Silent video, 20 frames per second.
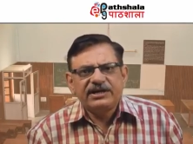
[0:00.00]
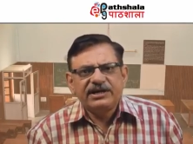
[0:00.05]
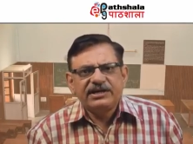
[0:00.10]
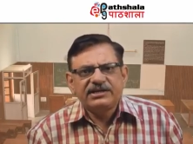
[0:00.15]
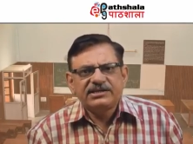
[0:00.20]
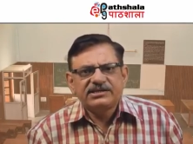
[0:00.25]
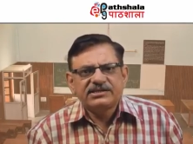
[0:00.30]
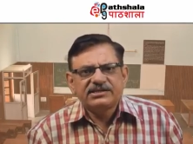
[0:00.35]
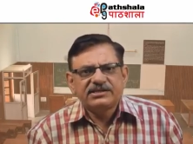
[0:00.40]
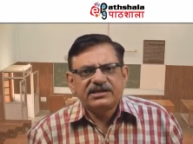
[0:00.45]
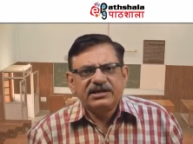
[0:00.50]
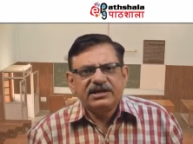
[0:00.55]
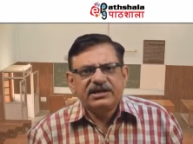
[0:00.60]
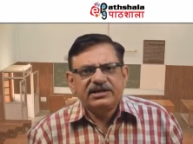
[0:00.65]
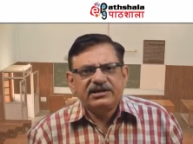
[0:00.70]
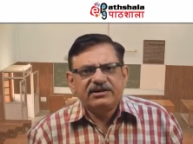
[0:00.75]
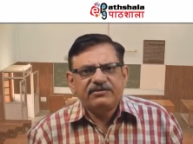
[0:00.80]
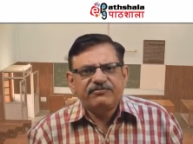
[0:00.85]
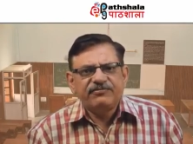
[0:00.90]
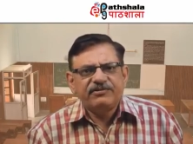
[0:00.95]
rays
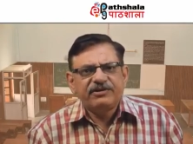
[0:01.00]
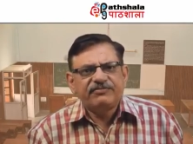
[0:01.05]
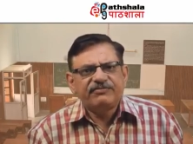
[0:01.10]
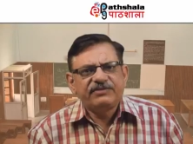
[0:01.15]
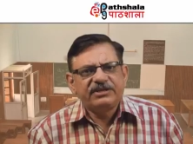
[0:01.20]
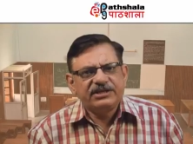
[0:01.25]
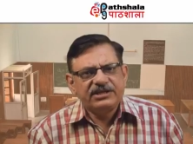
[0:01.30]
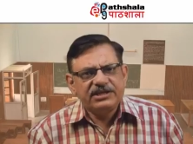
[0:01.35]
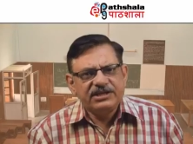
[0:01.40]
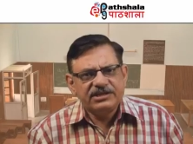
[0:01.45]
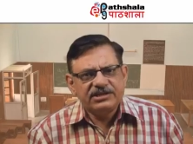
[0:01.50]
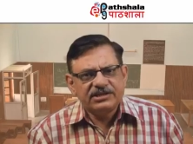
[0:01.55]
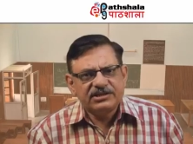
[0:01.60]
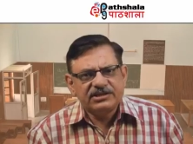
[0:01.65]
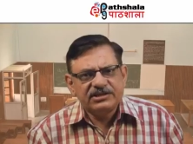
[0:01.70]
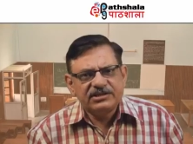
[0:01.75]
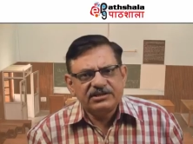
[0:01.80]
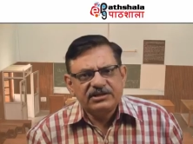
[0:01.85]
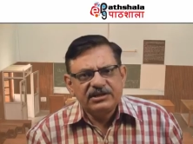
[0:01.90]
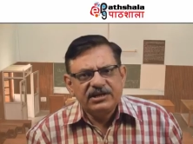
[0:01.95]
interfere with each
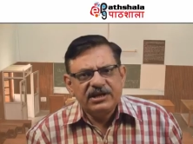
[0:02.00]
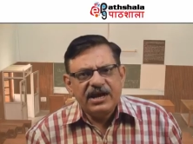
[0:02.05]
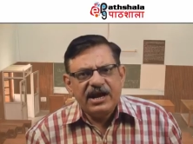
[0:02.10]
other